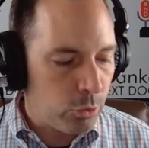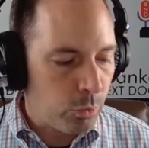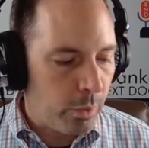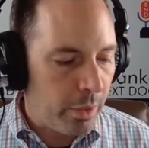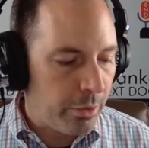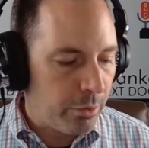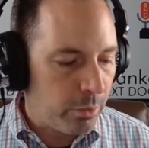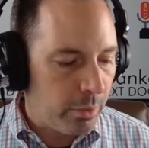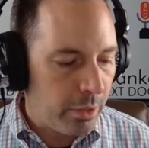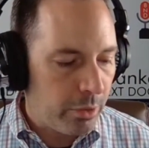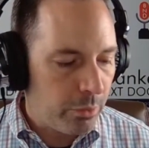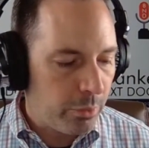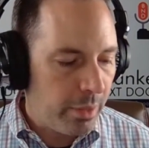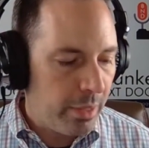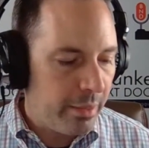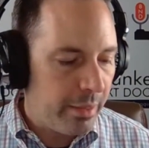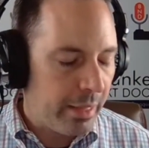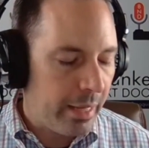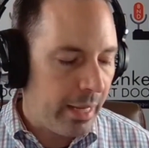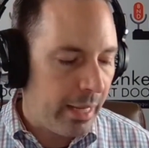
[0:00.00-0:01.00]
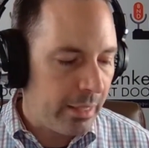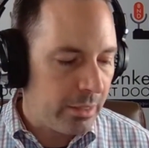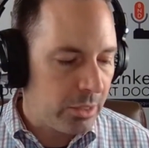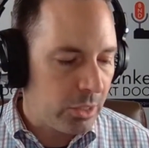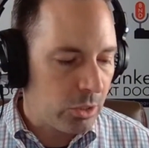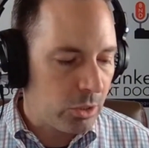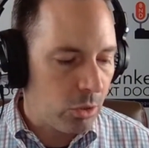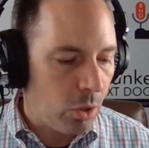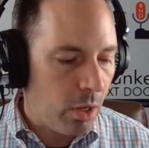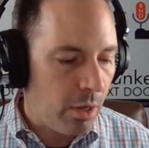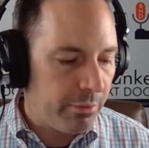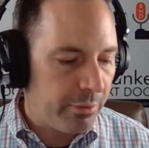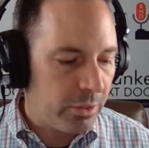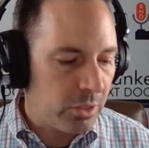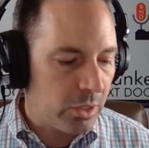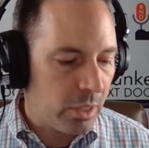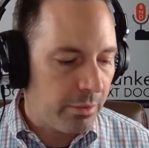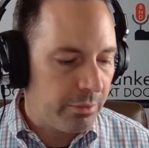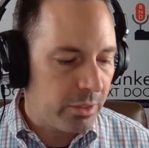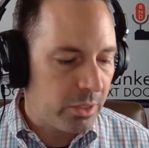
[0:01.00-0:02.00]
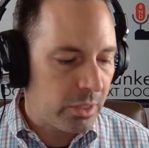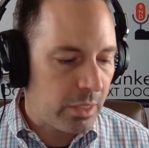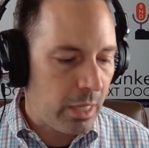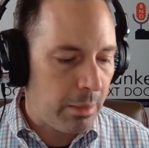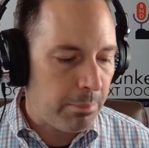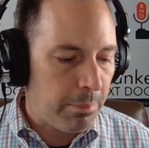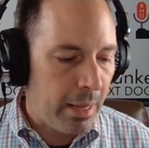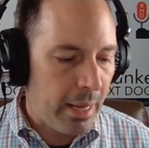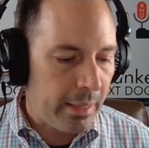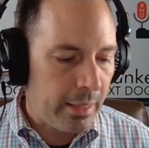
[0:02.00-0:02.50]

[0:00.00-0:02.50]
of 2023, the Kansas office of the State